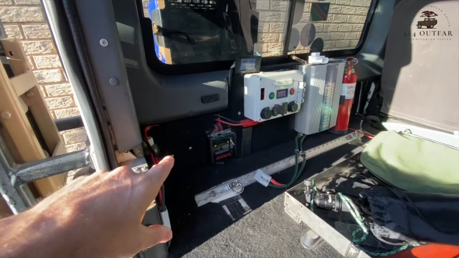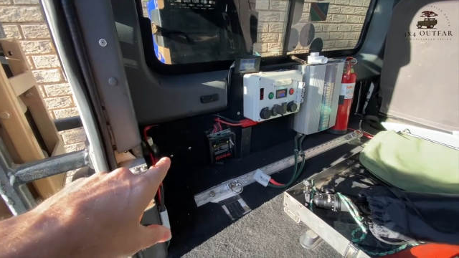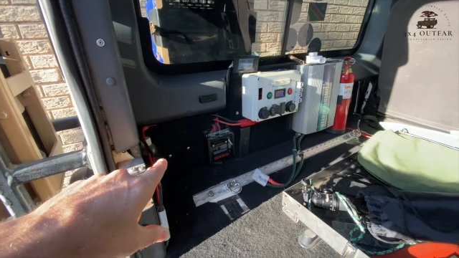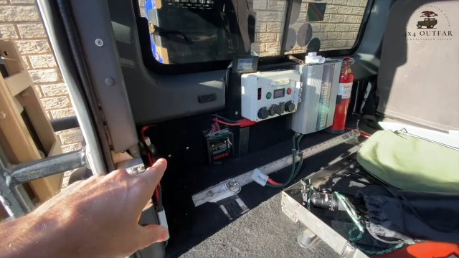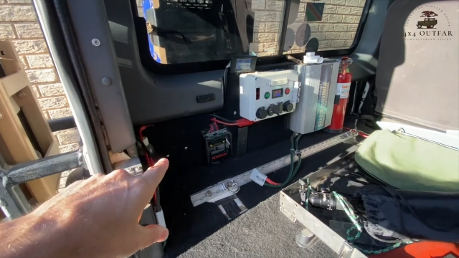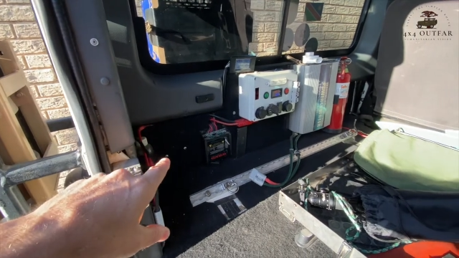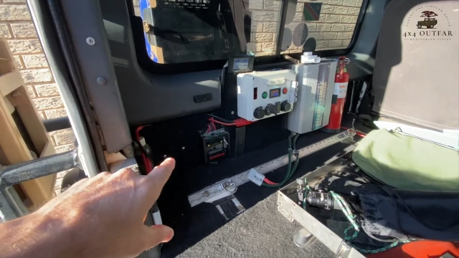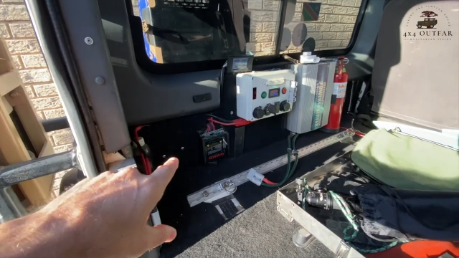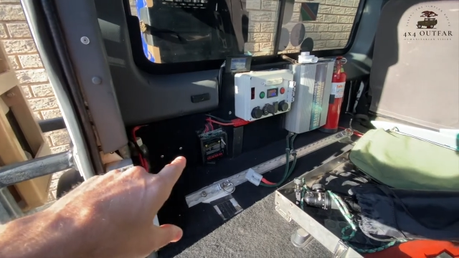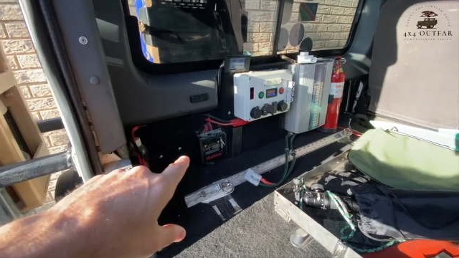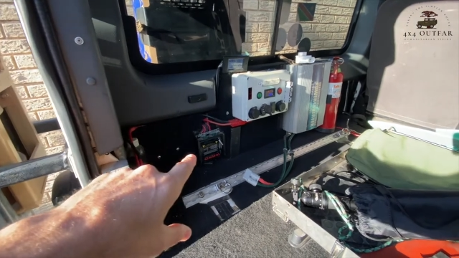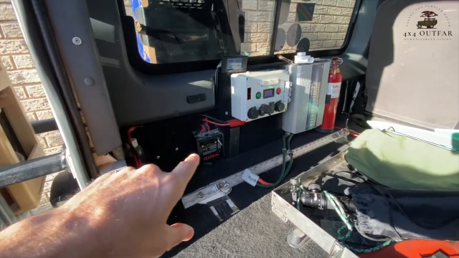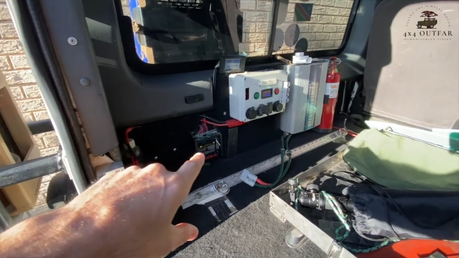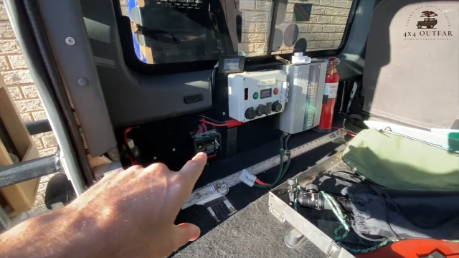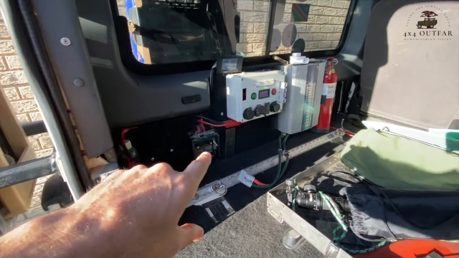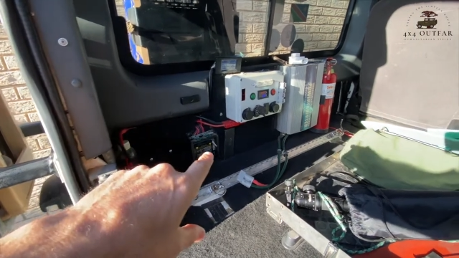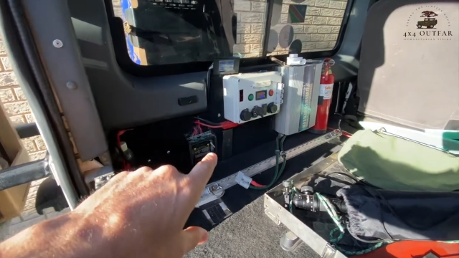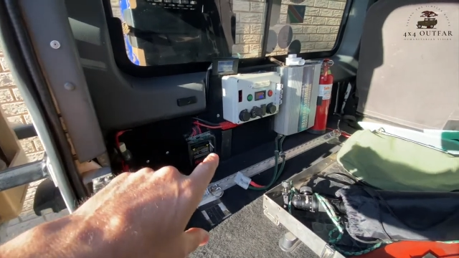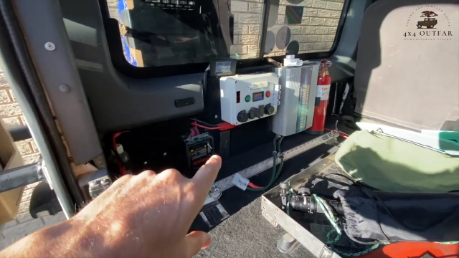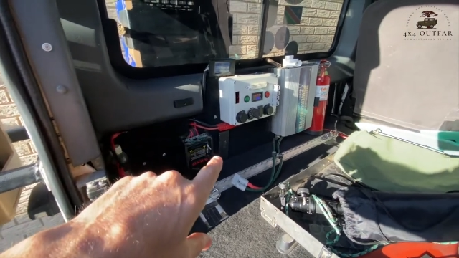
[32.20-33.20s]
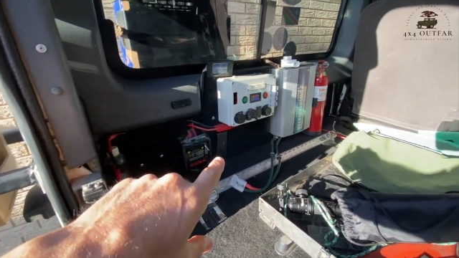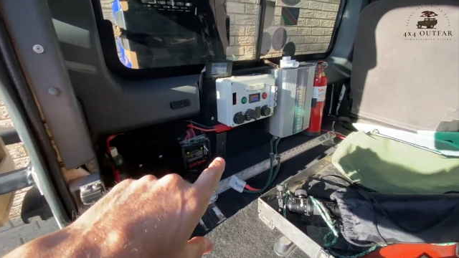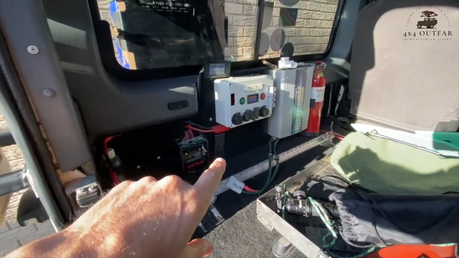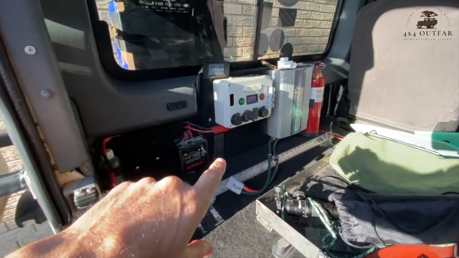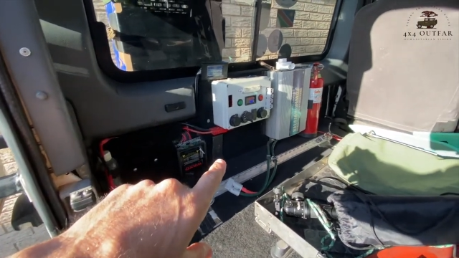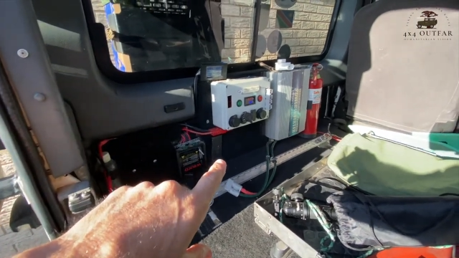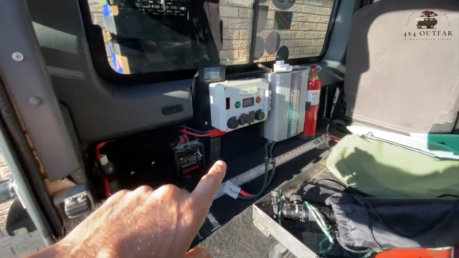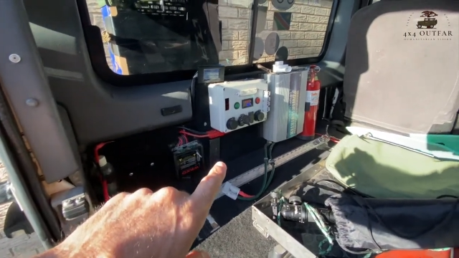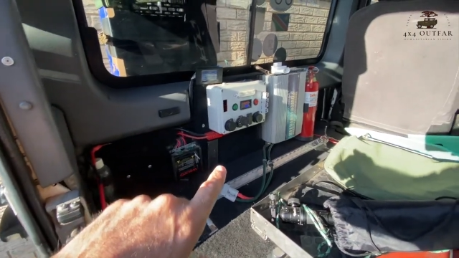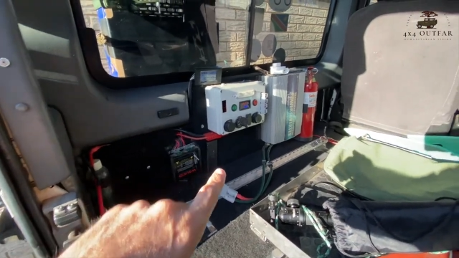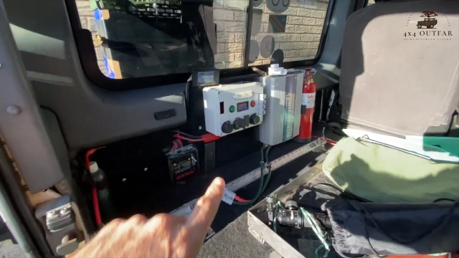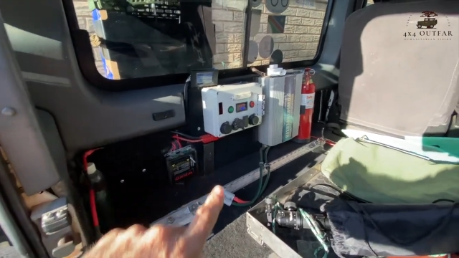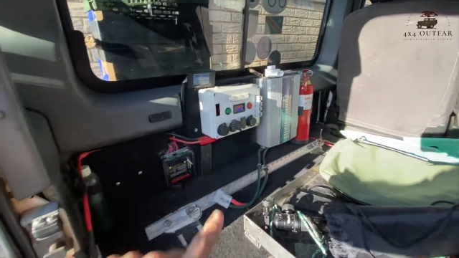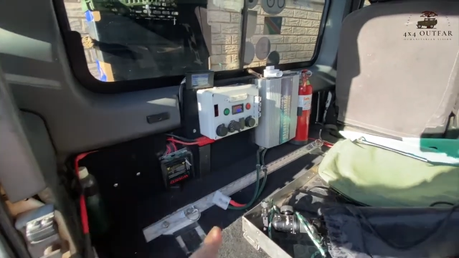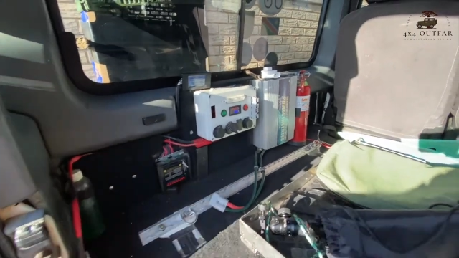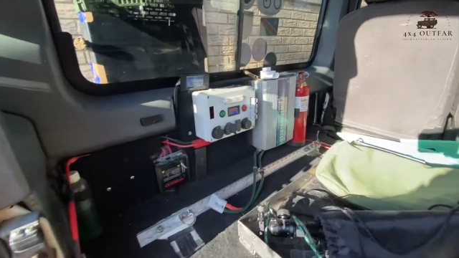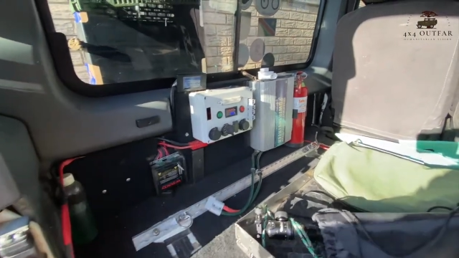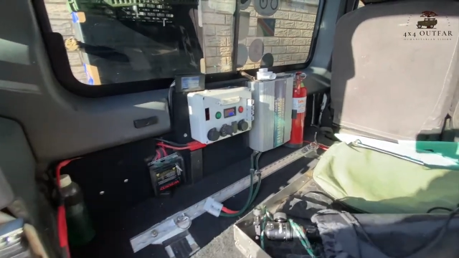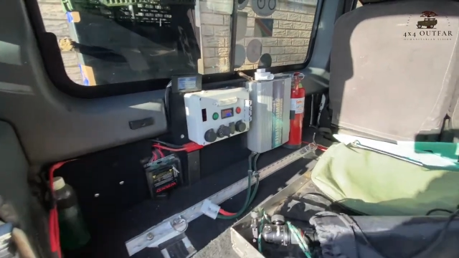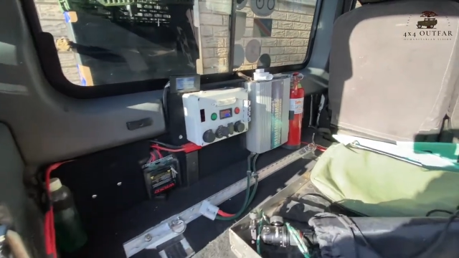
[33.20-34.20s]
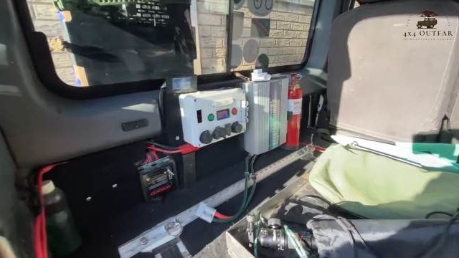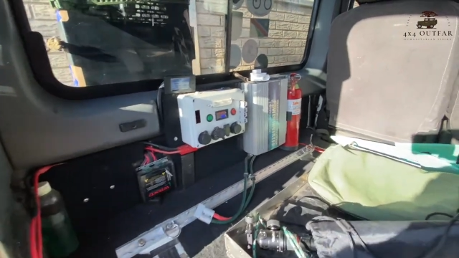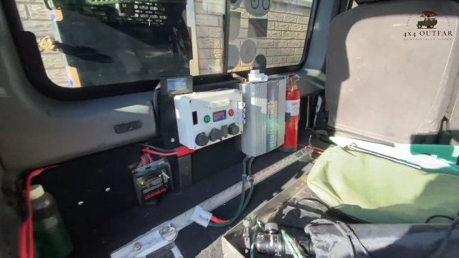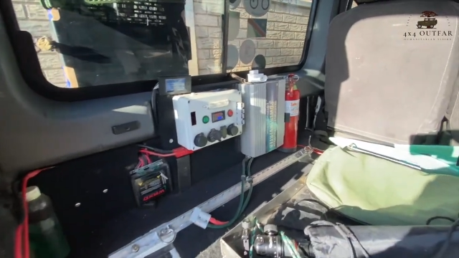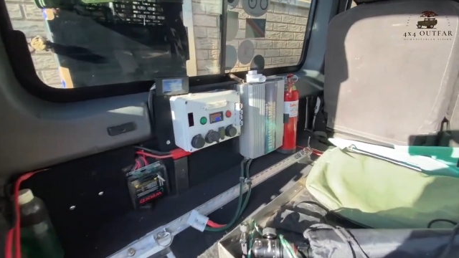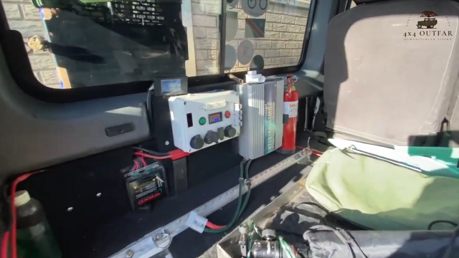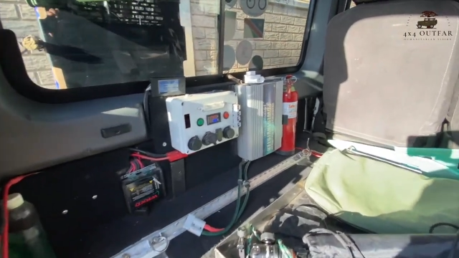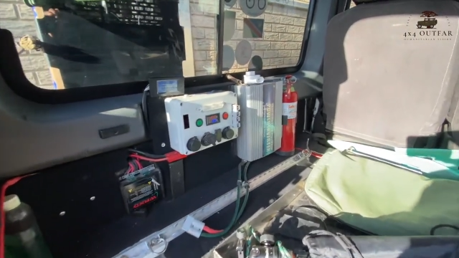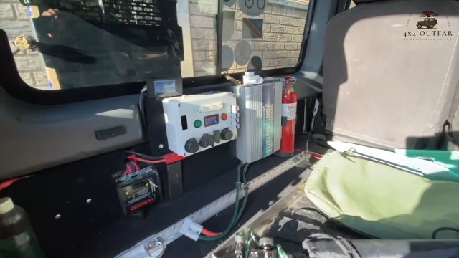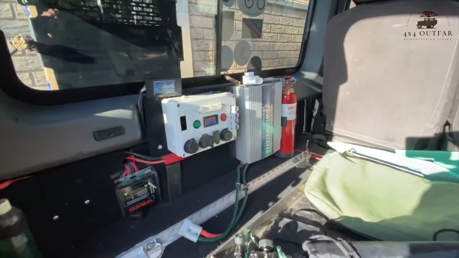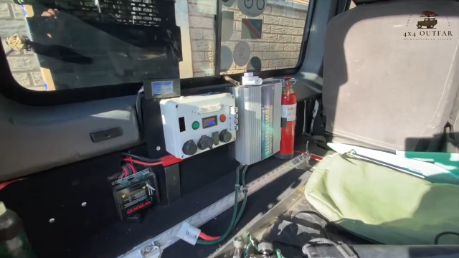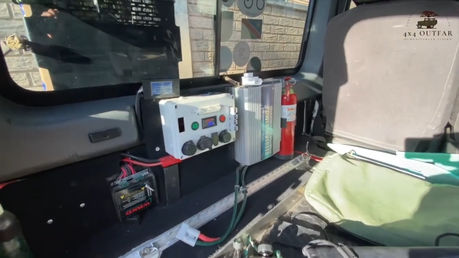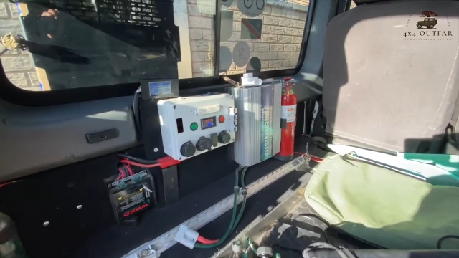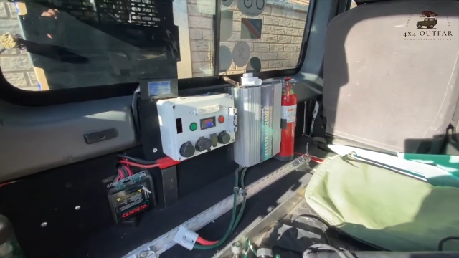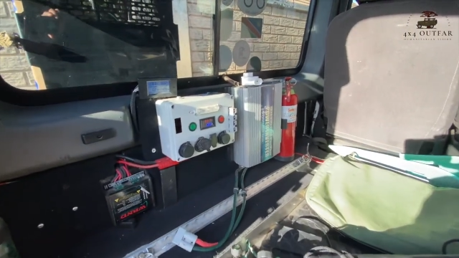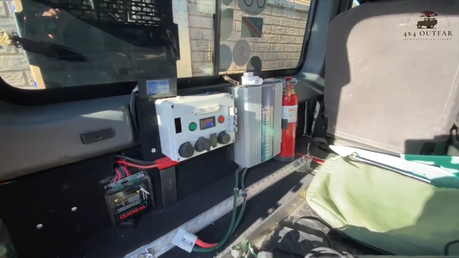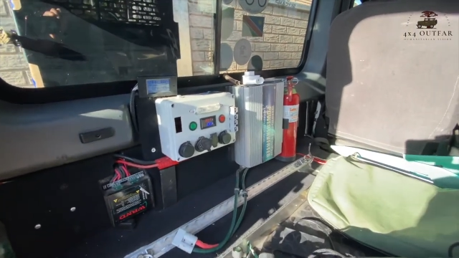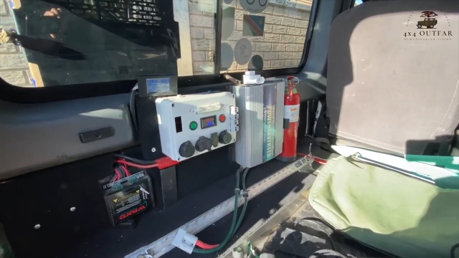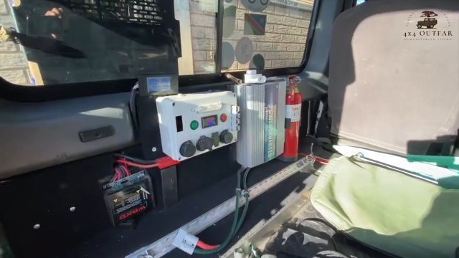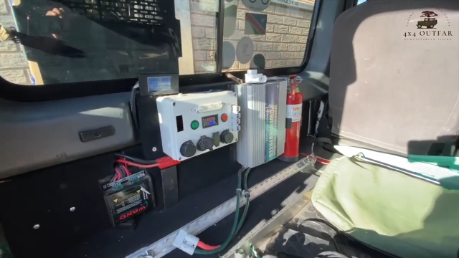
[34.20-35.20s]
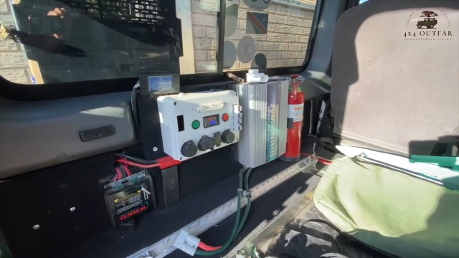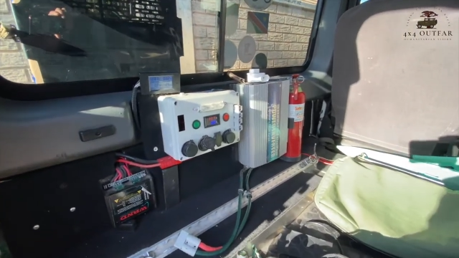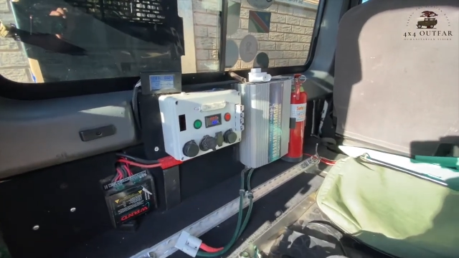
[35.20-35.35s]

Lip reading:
(no speaker visible)